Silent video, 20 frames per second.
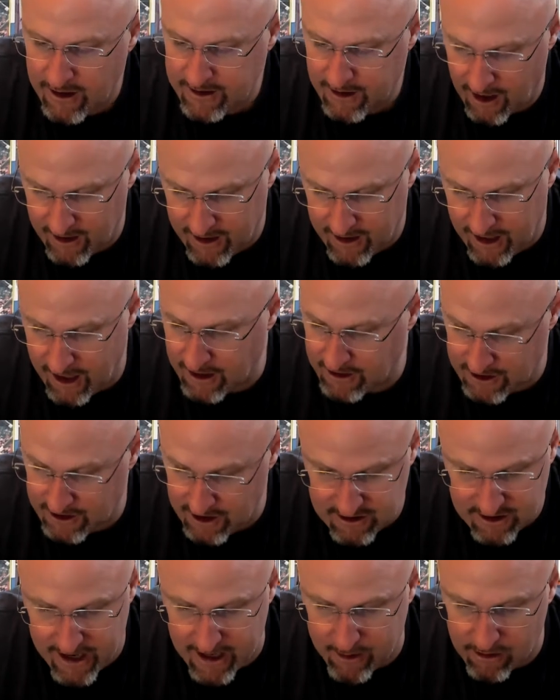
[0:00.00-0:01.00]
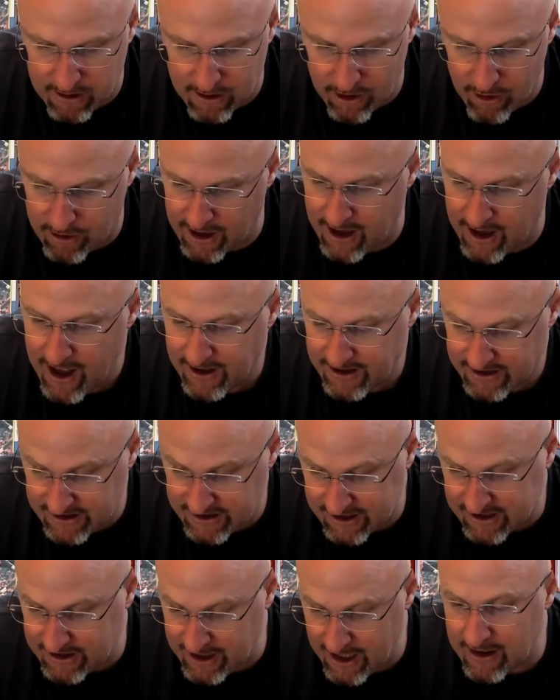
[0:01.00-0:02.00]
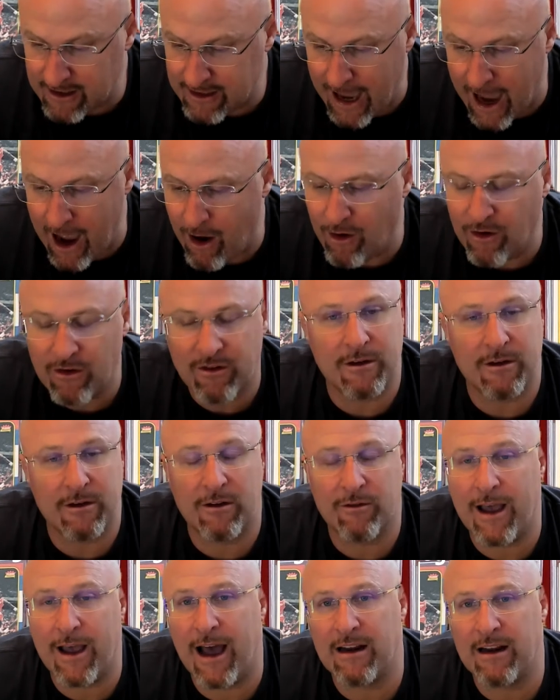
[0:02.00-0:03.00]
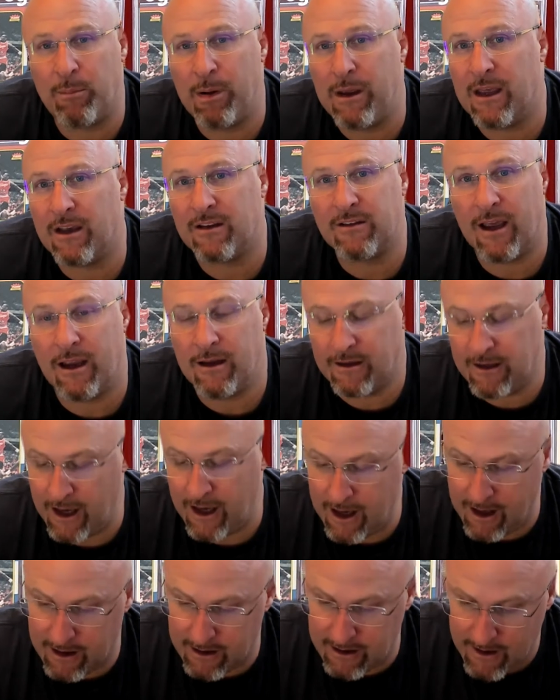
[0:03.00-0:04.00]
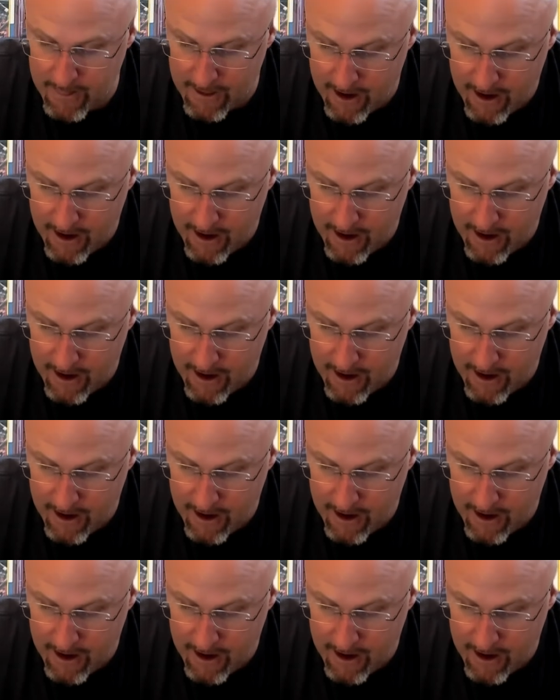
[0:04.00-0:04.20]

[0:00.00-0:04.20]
Again, just like with Luka, 16,000 have gotten a PSA 10